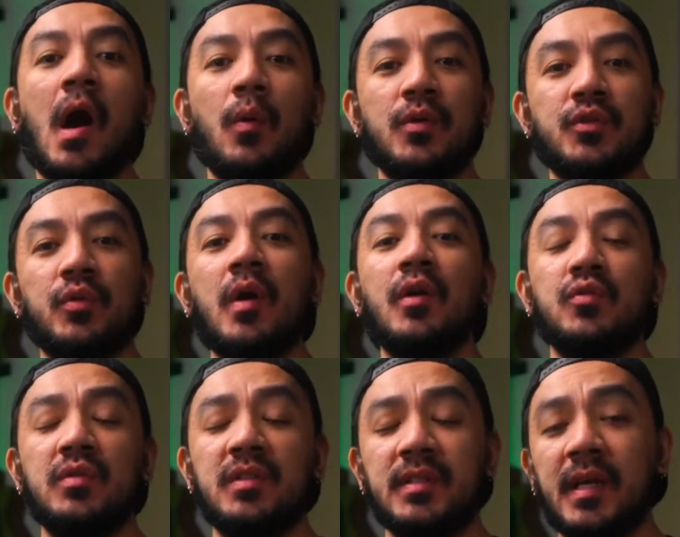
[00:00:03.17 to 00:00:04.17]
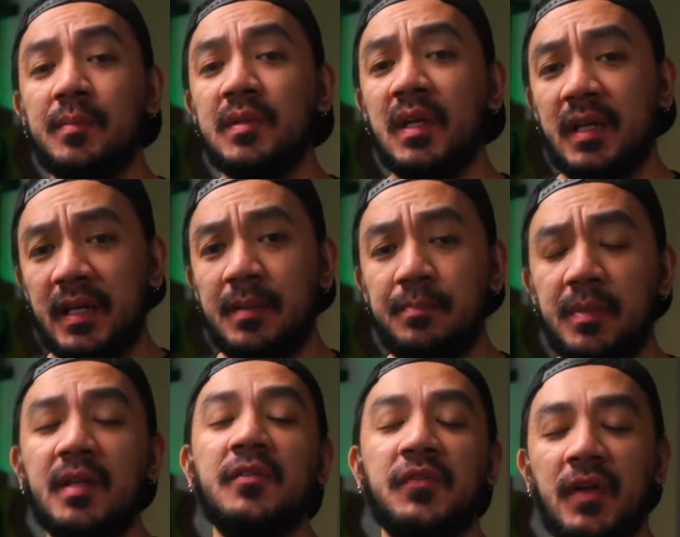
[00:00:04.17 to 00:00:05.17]
I will show you how to disable the
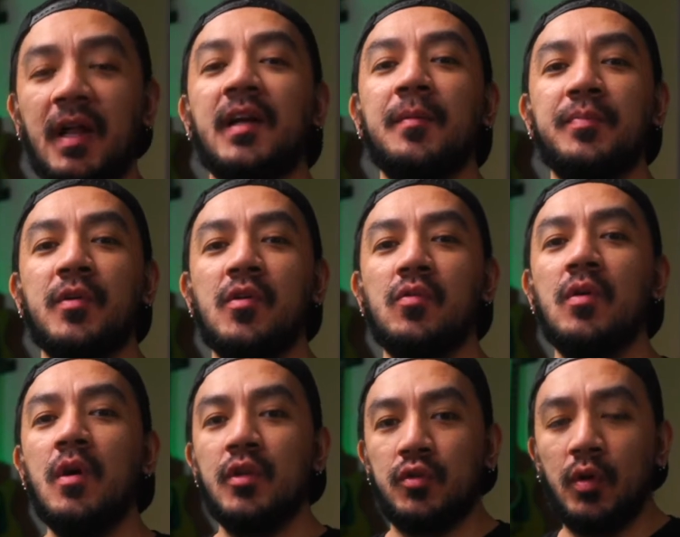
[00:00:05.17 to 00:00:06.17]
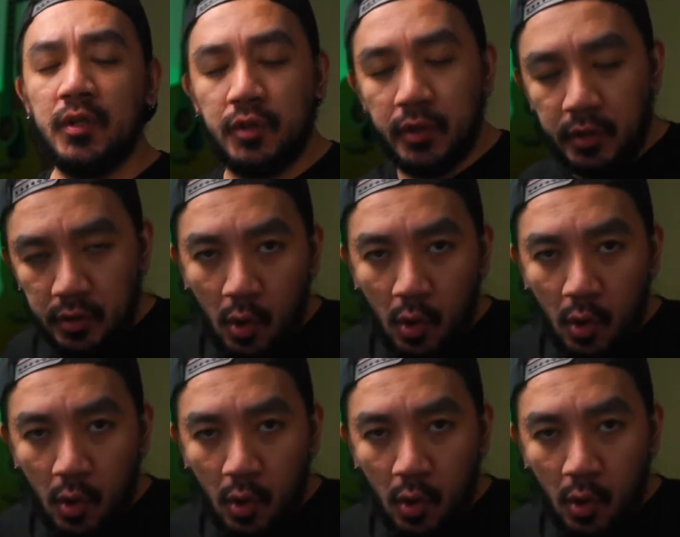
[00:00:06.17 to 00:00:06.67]
clip in Faga Pro. So let's get it